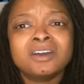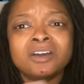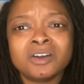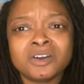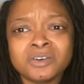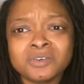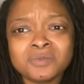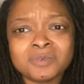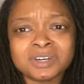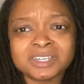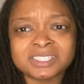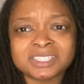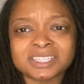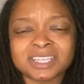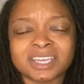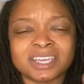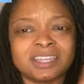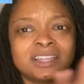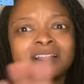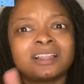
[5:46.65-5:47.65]
Who wants
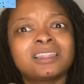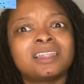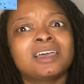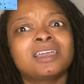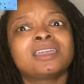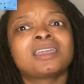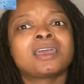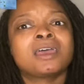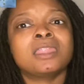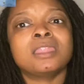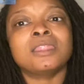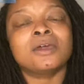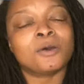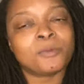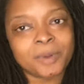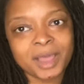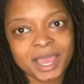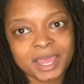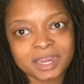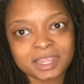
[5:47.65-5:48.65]
that? Like,
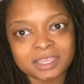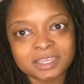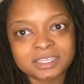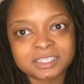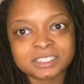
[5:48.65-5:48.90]
nobody.